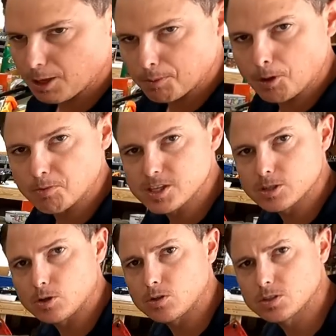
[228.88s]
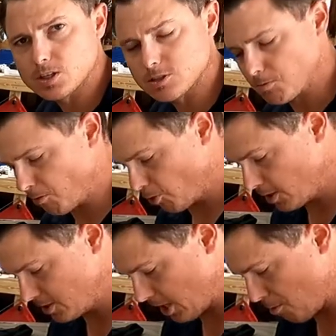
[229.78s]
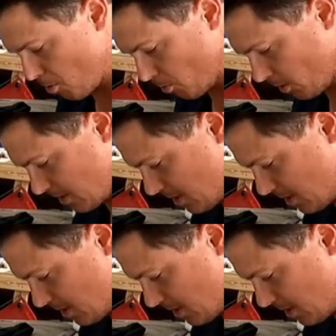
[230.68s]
to tape up these holes as I'm afraid tape won't really